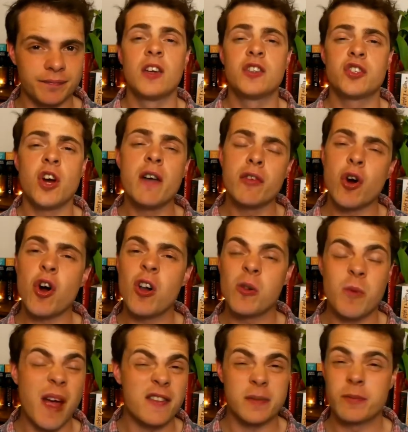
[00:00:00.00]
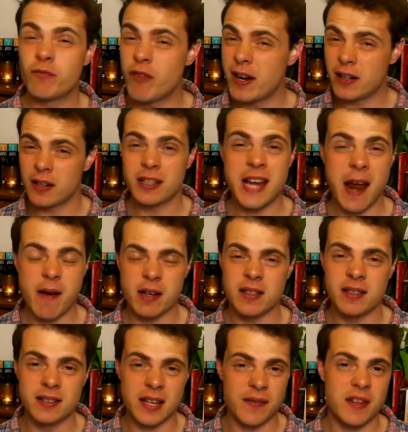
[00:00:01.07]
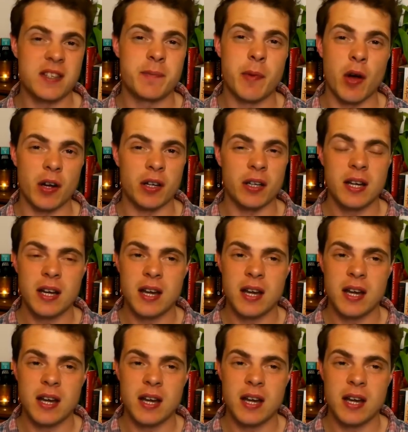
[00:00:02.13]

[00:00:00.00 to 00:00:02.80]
So overall, we have some really good characters in this book.